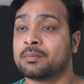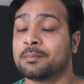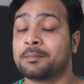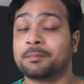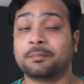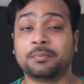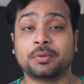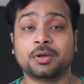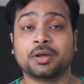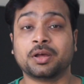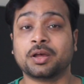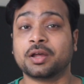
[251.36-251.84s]

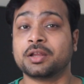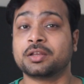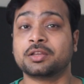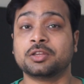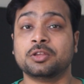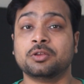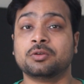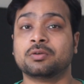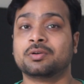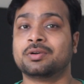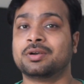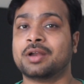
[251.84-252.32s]
But
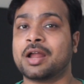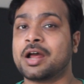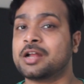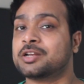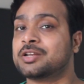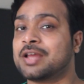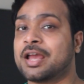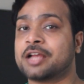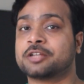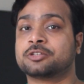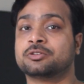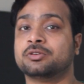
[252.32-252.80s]
you're not
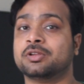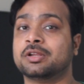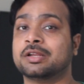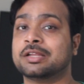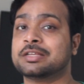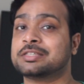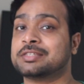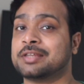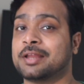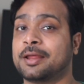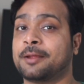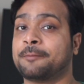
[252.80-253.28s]
actually
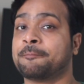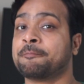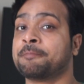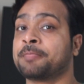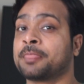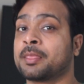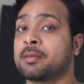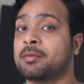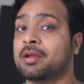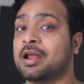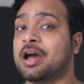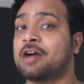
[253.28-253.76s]
listening.
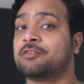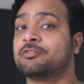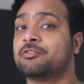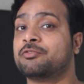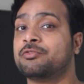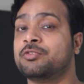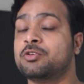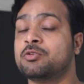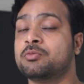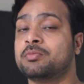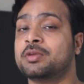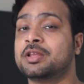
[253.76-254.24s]
But after a
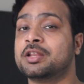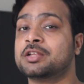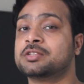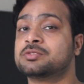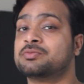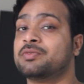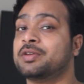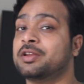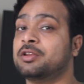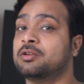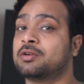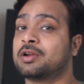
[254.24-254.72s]
few minutes,
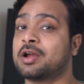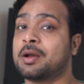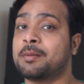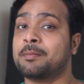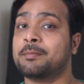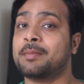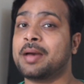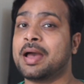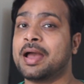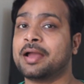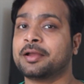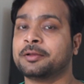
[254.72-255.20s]
when you come
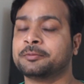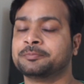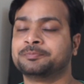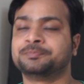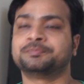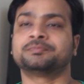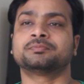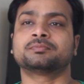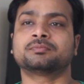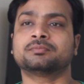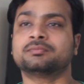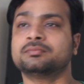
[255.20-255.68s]
back,
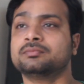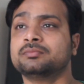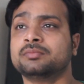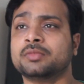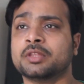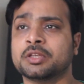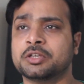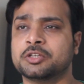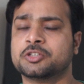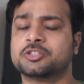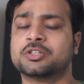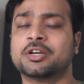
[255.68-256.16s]

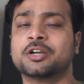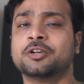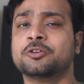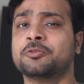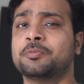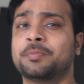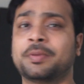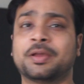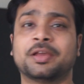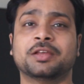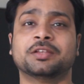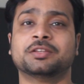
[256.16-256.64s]
you start to
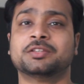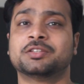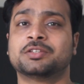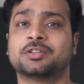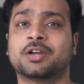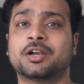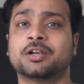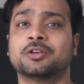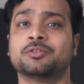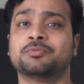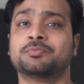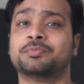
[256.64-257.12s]
pay
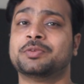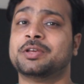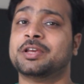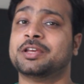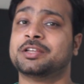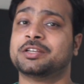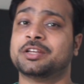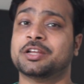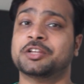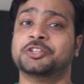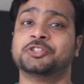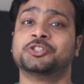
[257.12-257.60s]

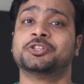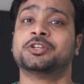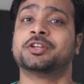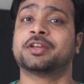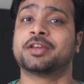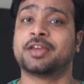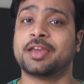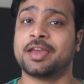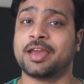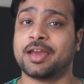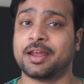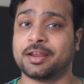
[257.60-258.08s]
attention
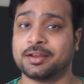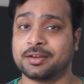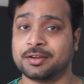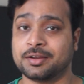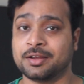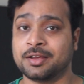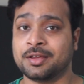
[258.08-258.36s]
again.